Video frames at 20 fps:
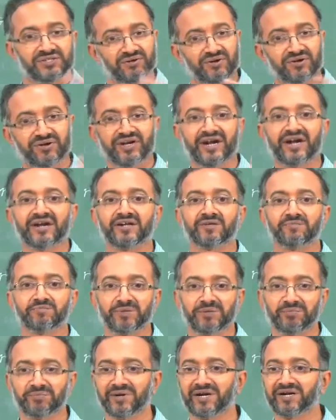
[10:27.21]
on random
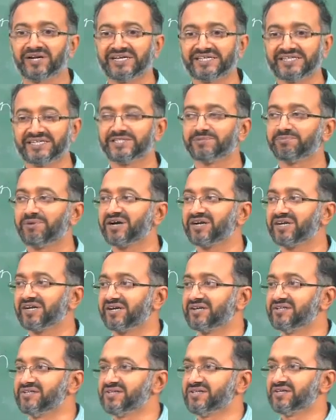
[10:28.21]
bombarding these
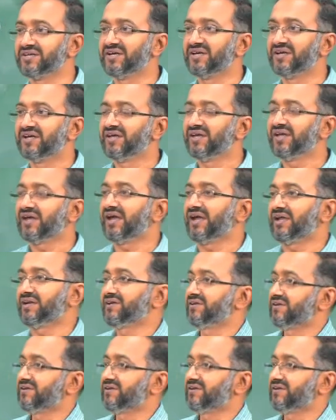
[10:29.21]
particles, and